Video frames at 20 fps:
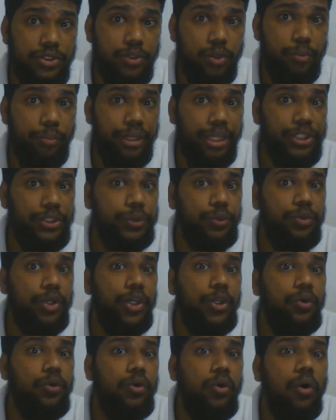So make
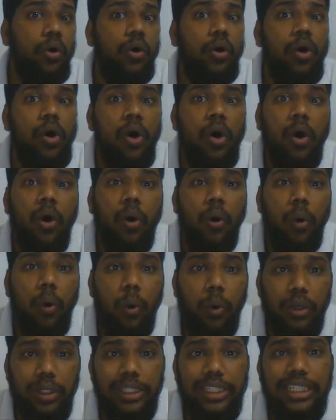sure you know
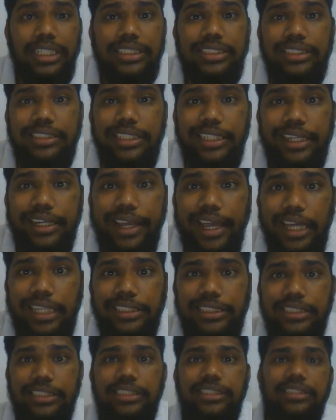all these three
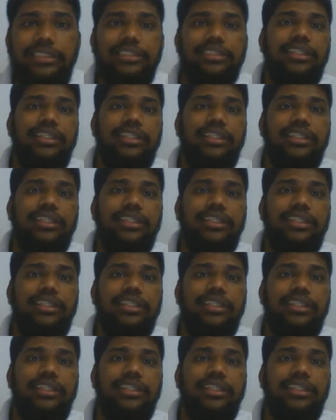reactions.